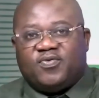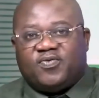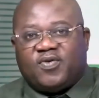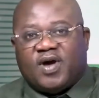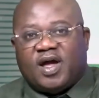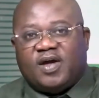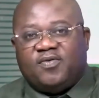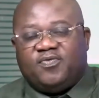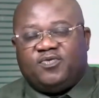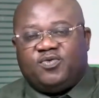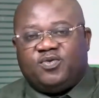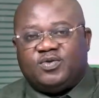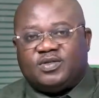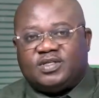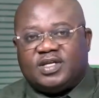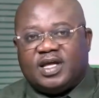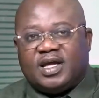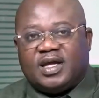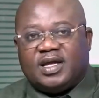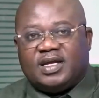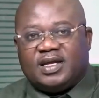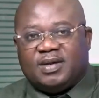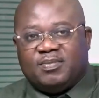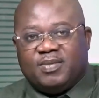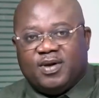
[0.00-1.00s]
5 to
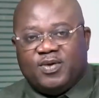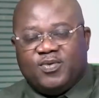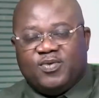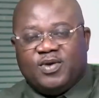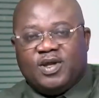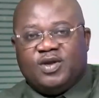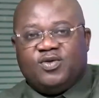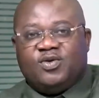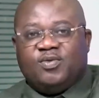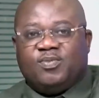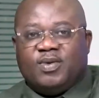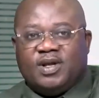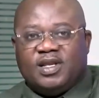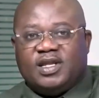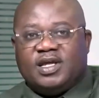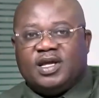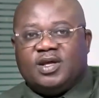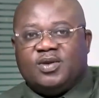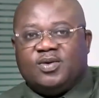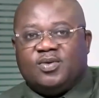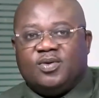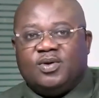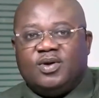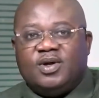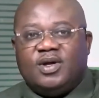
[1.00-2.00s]
say ye be wi
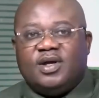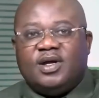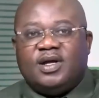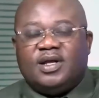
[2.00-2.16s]
dwumadi no